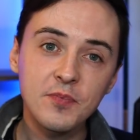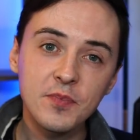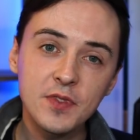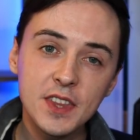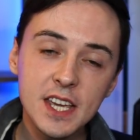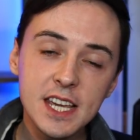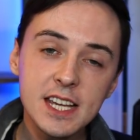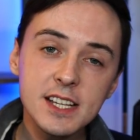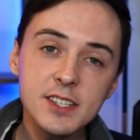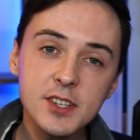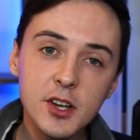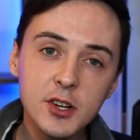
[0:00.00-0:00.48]

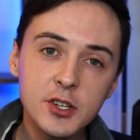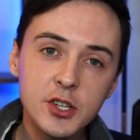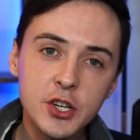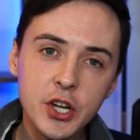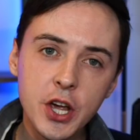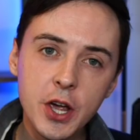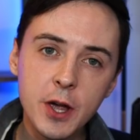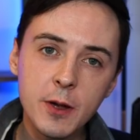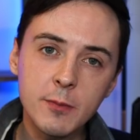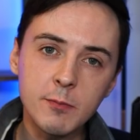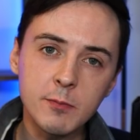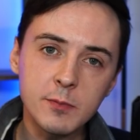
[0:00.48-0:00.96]
These are
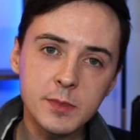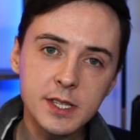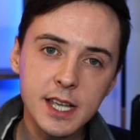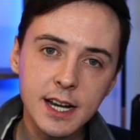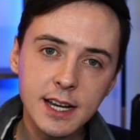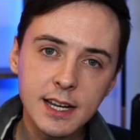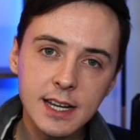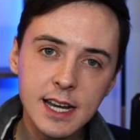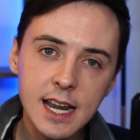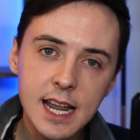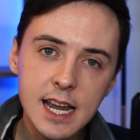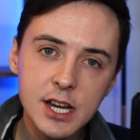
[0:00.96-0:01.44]
terms
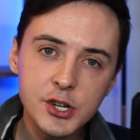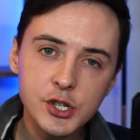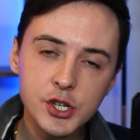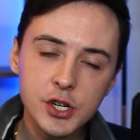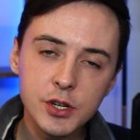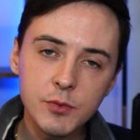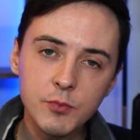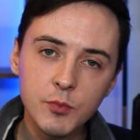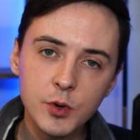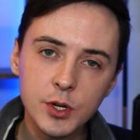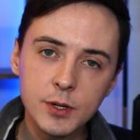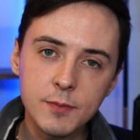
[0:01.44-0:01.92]
that a
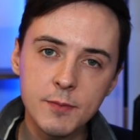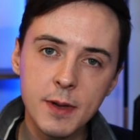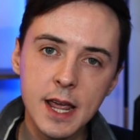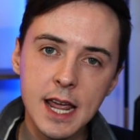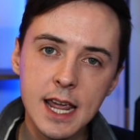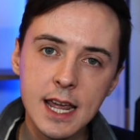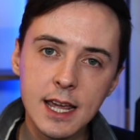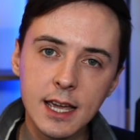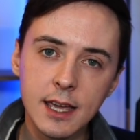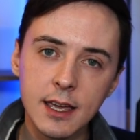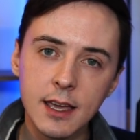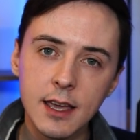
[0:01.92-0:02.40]
nation would
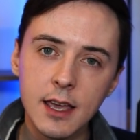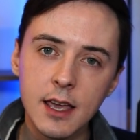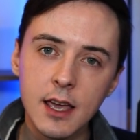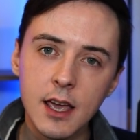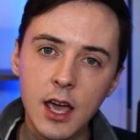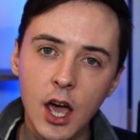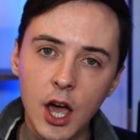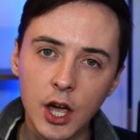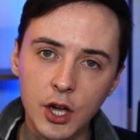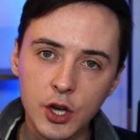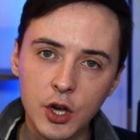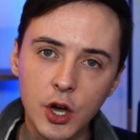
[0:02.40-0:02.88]
make
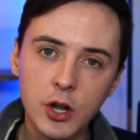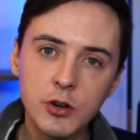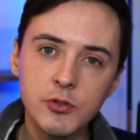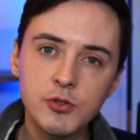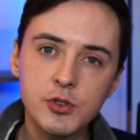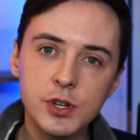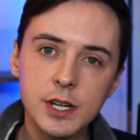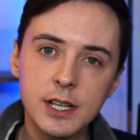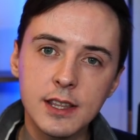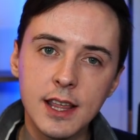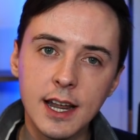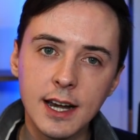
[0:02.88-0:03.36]
a
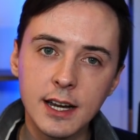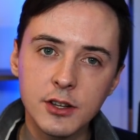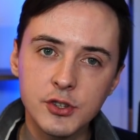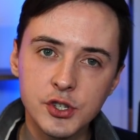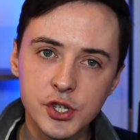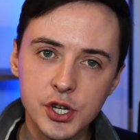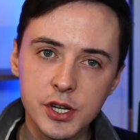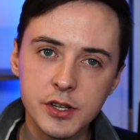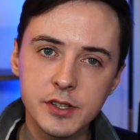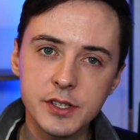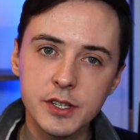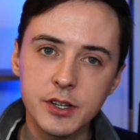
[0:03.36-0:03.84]
country that
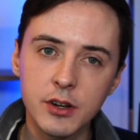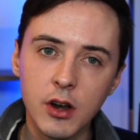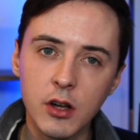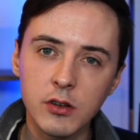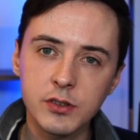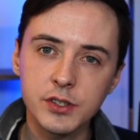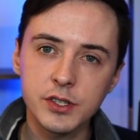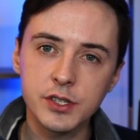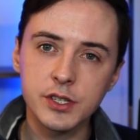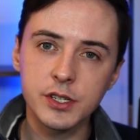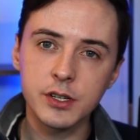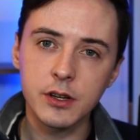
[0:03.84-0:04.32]
had just
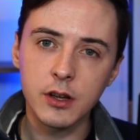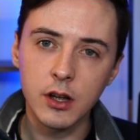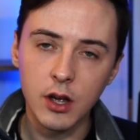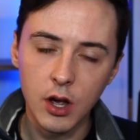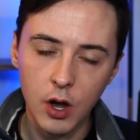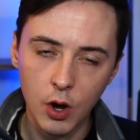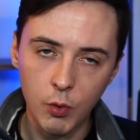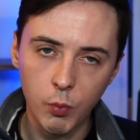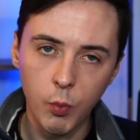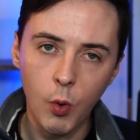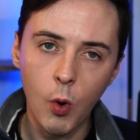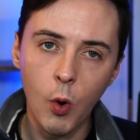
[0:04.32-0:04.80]
lost
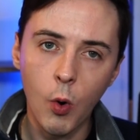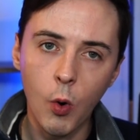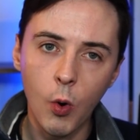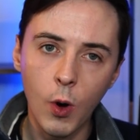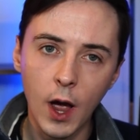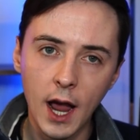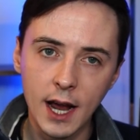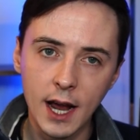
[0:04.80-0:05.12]
a war